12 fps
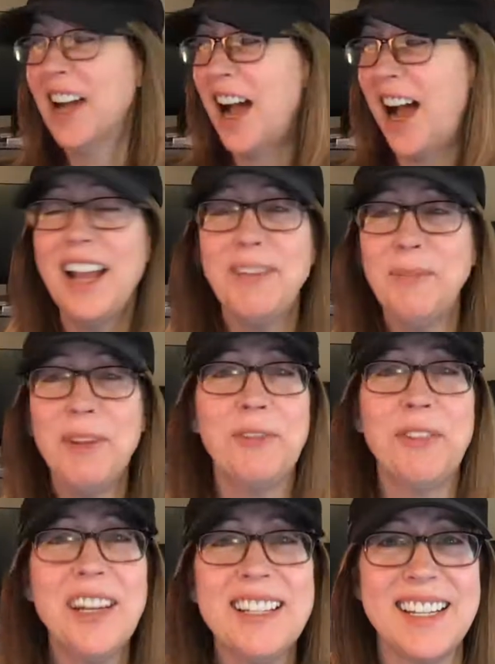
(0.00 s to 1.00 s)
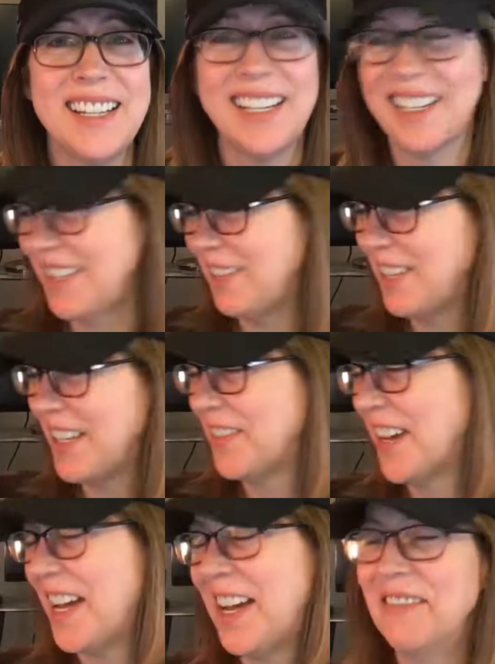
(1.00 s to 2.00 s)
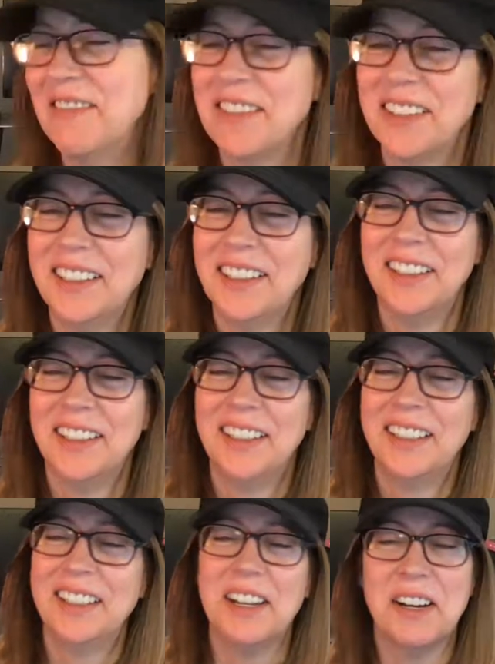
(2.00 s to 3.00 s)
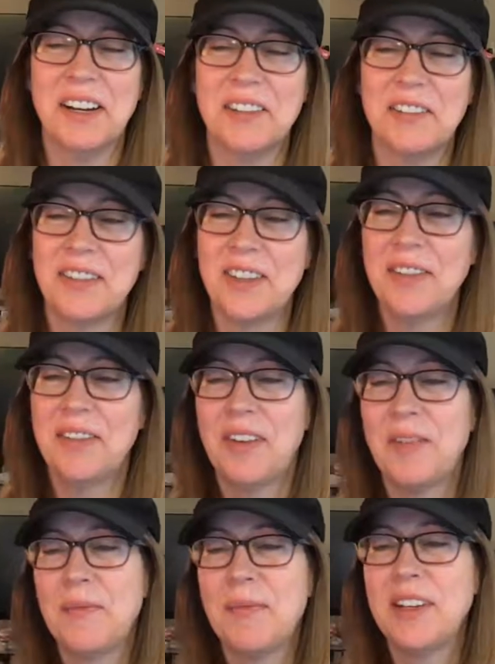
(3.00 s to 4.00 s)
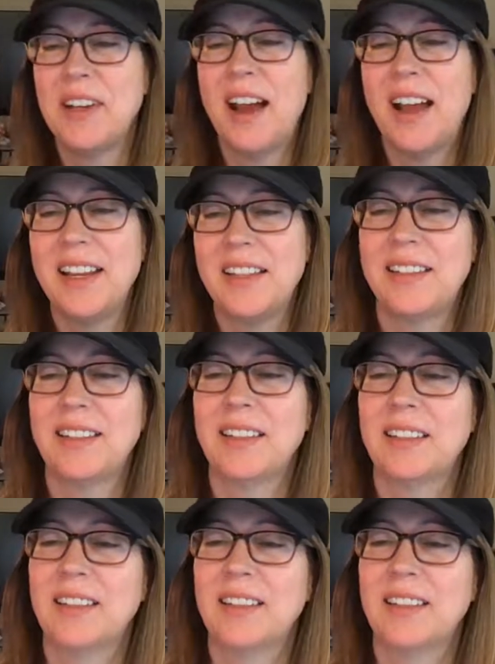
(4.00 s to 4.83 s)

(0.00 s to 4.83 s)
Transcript: I'd be freezing at 75. No, 75 would be nice.